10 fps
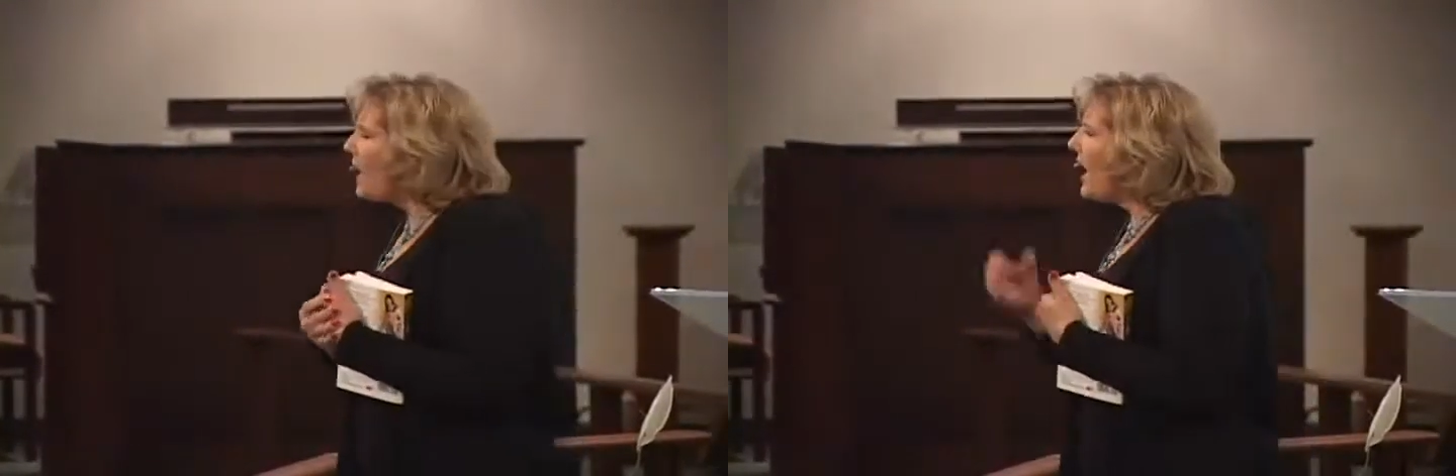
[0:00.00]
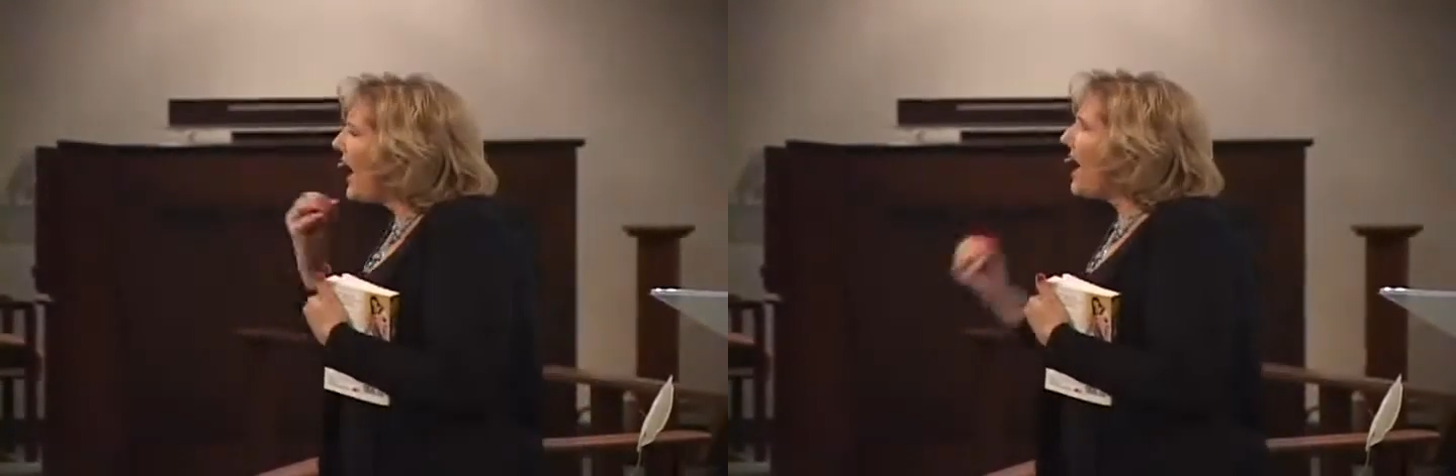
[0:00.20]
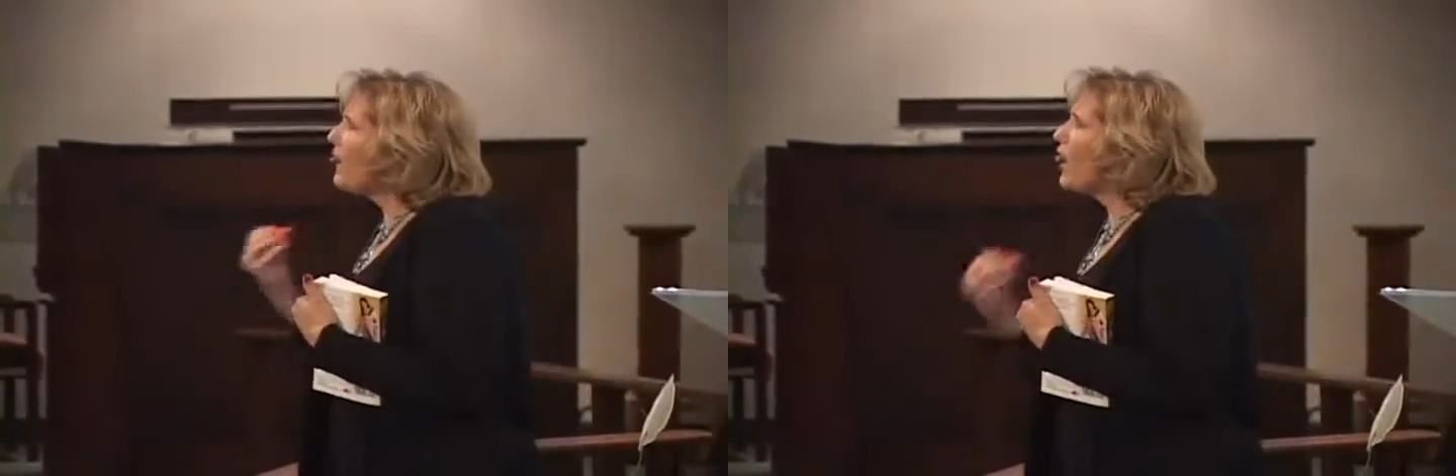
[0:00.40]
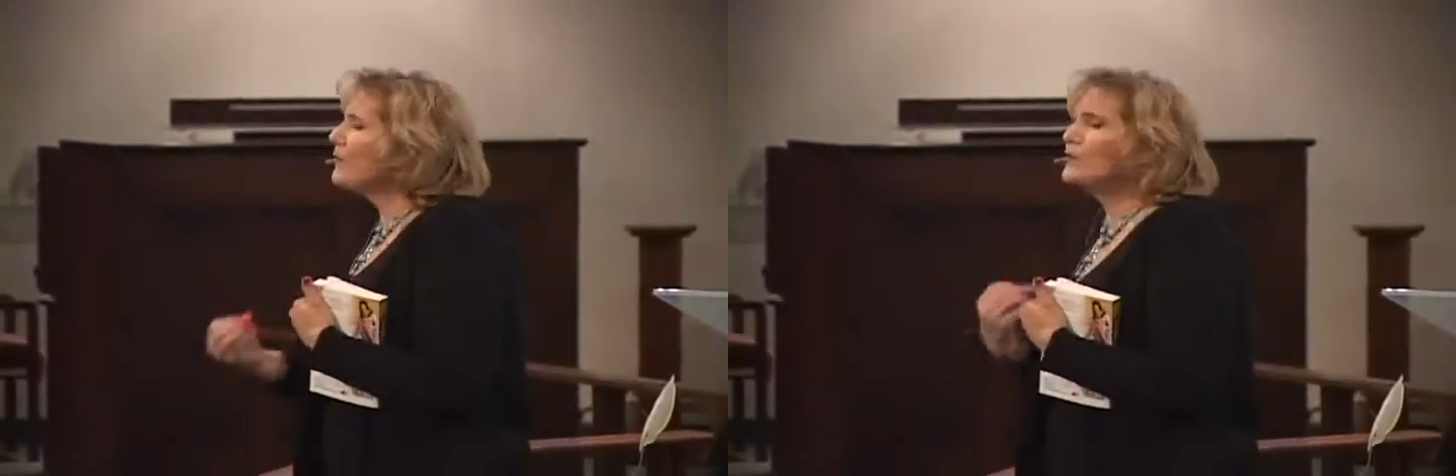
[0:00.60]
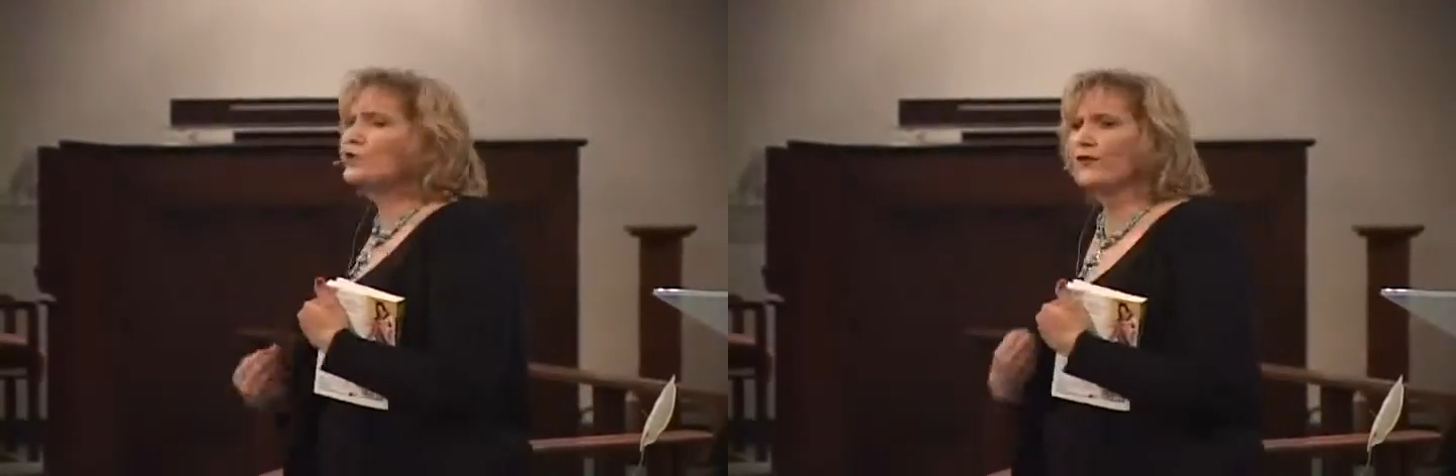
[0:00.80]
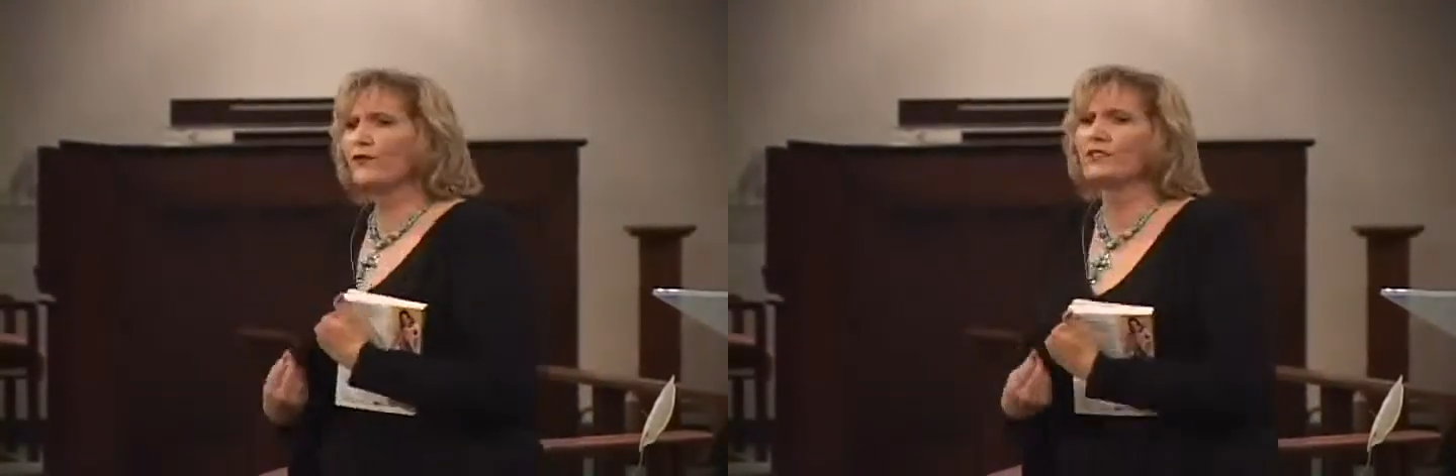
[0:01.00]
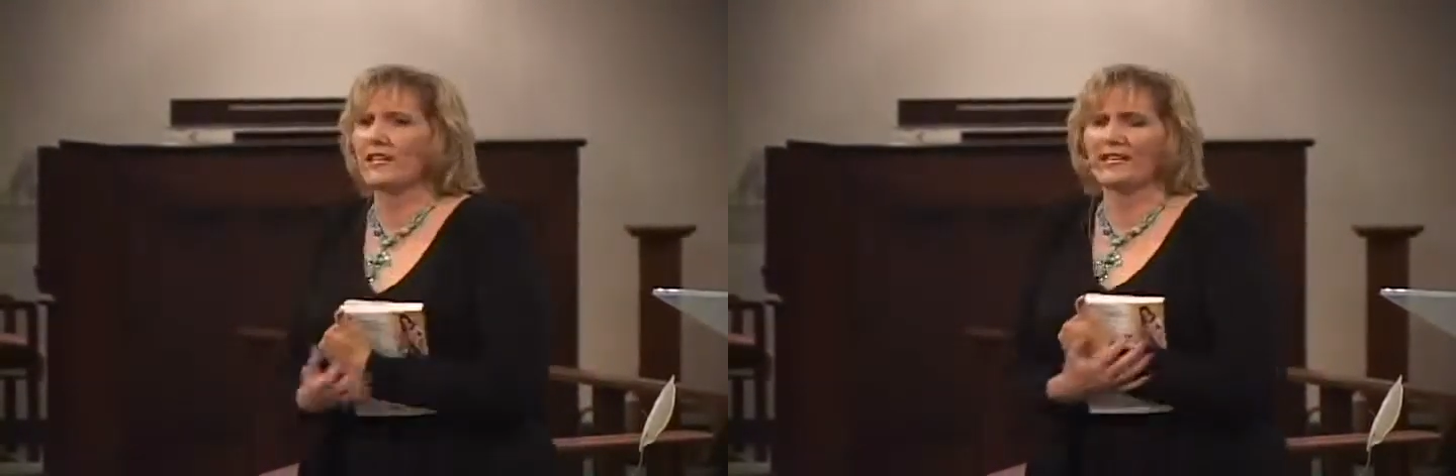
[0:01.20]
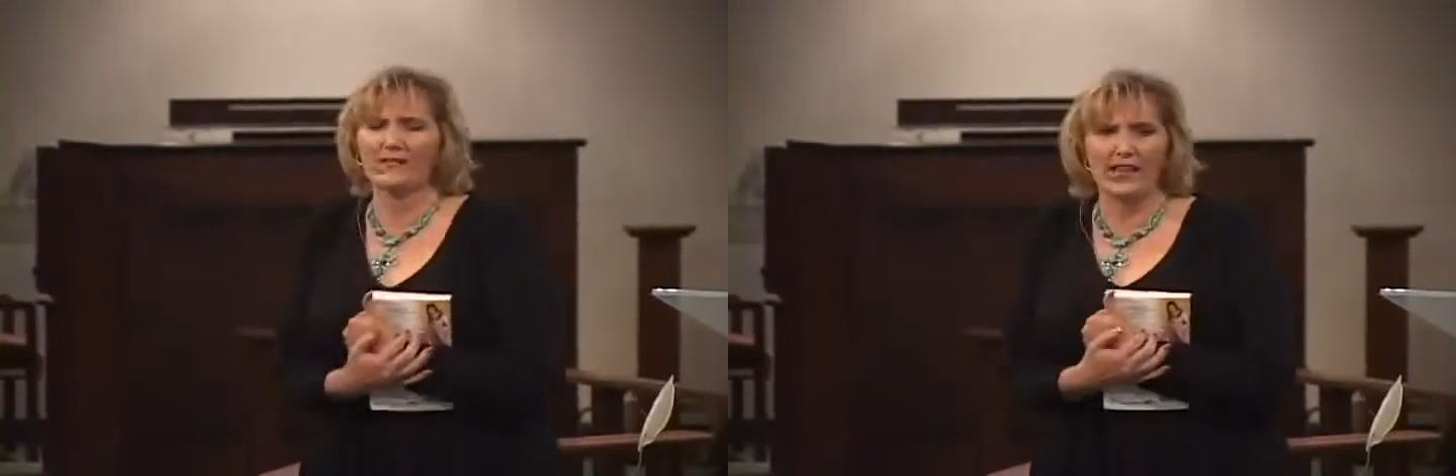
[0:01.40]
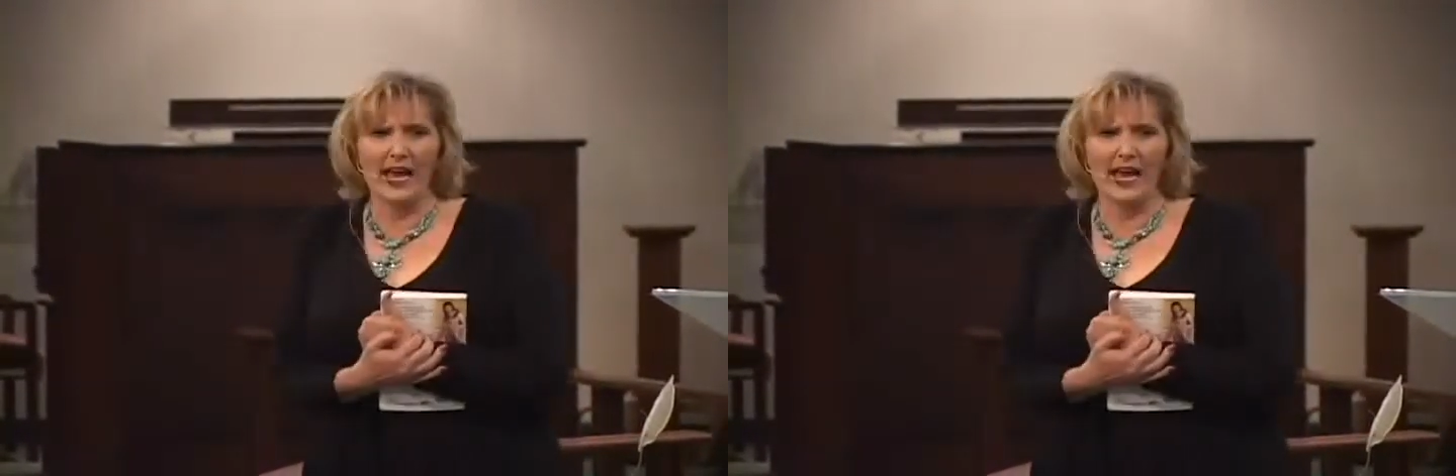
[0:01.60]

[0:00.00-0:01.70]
I had almost a full tank of